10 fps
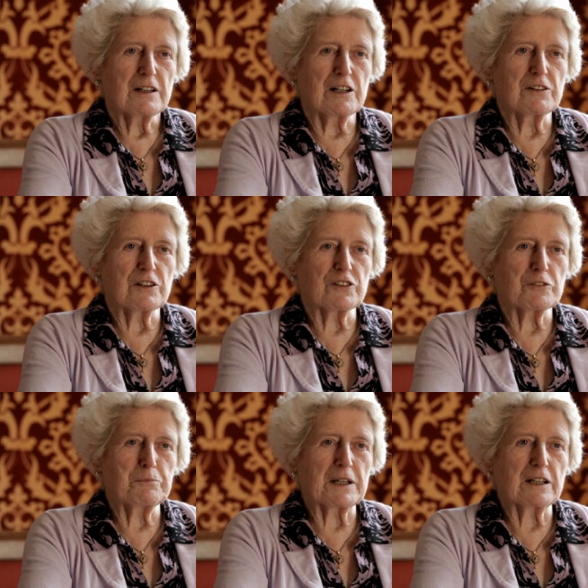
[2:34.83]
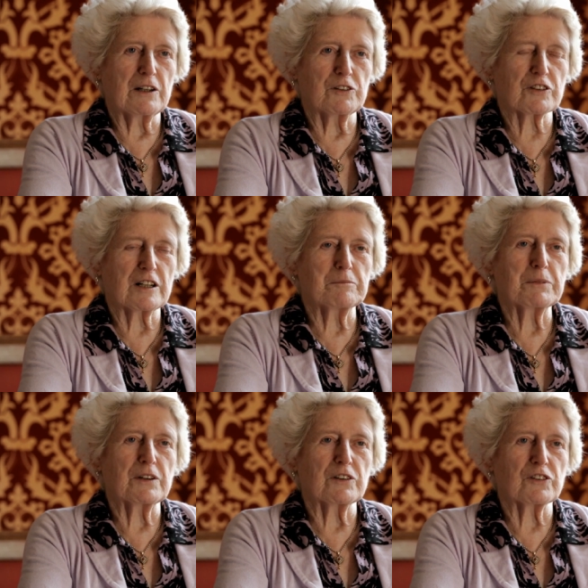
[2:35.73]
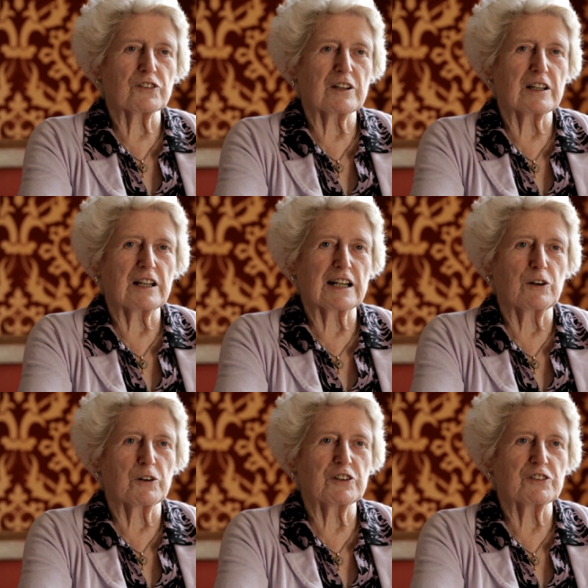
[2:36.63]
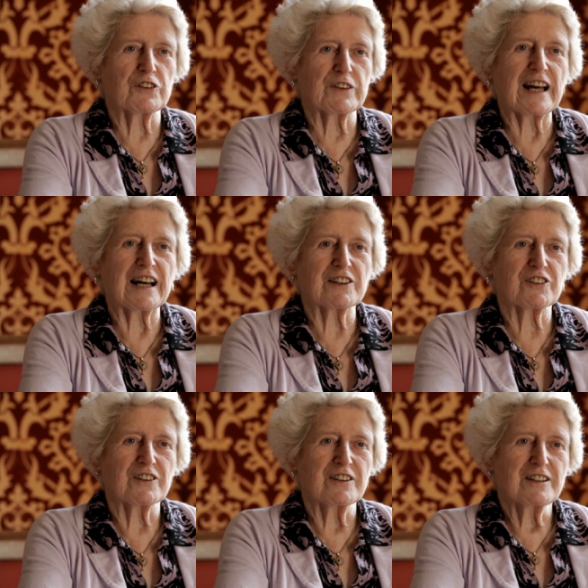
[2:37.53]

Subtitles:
owners of big coach companies. And I got into that.